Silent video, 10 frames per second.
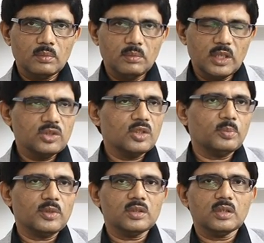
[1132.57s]
major
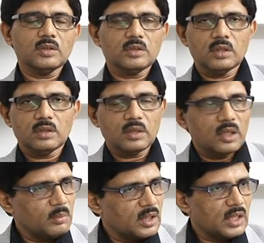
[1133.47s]
presence in
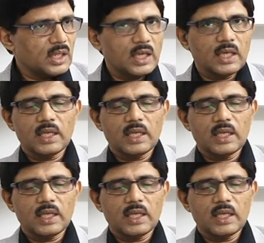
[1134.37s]
America